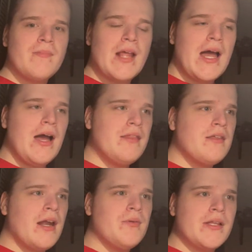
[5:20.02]
I
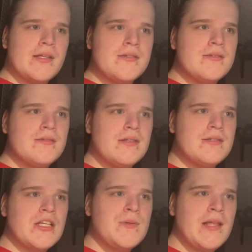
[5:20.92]
thought I would let this
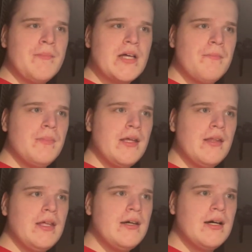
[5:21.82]
HP laptop be
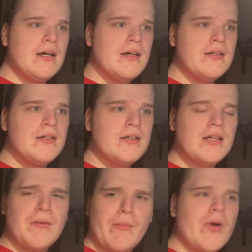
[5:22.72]
the
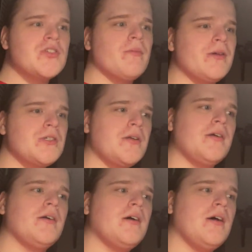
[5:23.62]
kind of my personal machine.
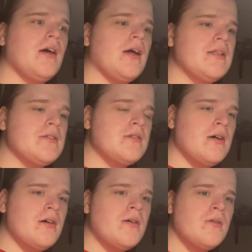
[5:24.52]
And
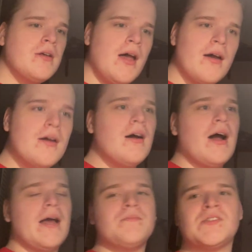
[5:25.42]
so yeah,
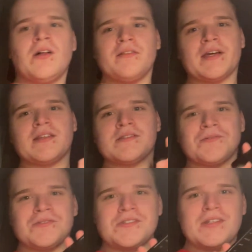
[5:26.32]
I'm still on like this
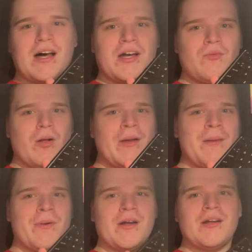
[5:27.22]
little stock
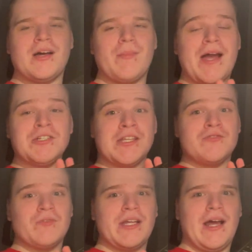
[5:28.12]
wallpaper. I actually think
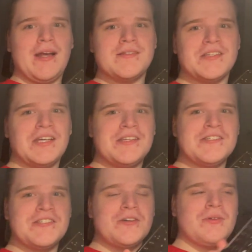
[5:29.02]
it's really nice. Like this
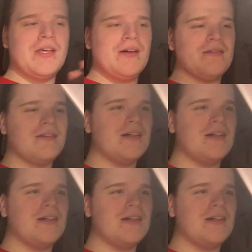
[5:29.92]
is so cute.